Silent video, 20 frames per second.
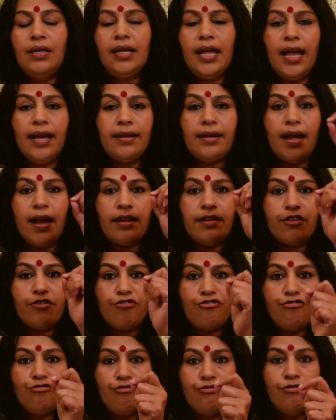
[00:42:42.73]
And at the
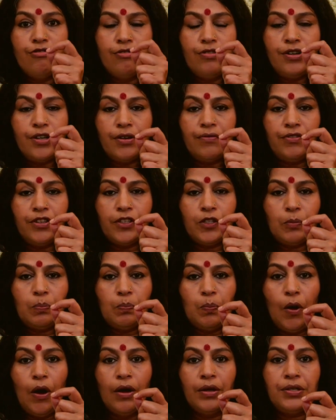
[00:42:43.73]
root of this
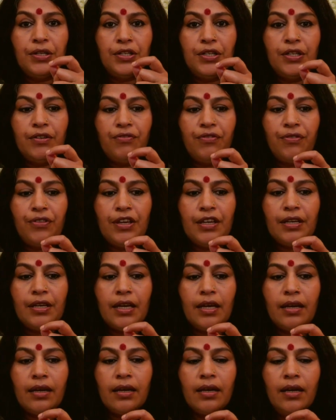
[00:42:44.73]
positive
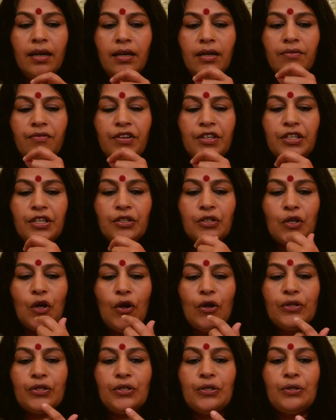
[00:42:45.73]
thinking, which has
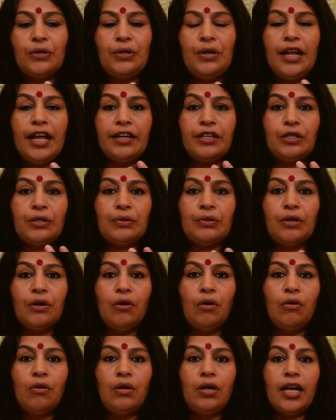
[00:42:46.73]
also led to the
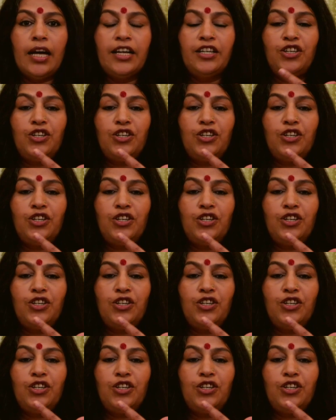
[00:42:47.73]
whole